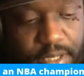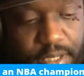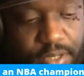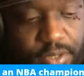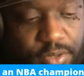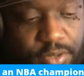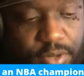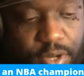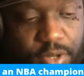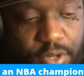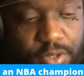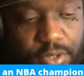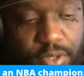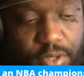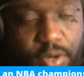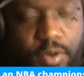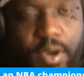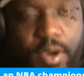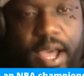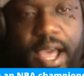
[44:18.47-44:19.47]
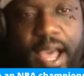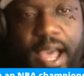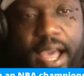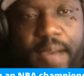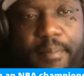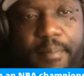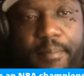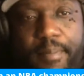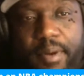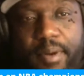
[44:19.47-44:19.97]
You know, so
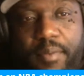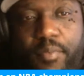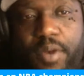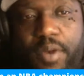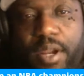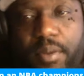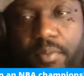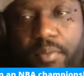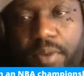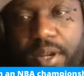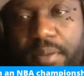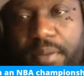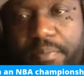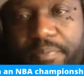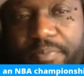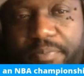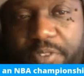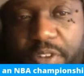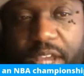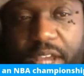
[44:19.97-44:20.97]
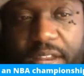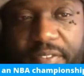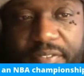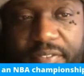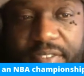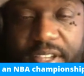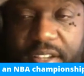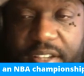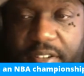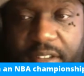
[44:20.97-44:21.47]
what I'm trying to
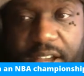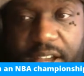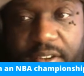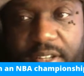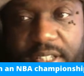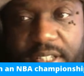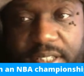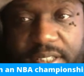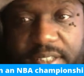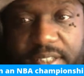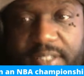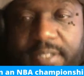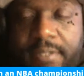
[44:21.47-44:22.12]
figure out is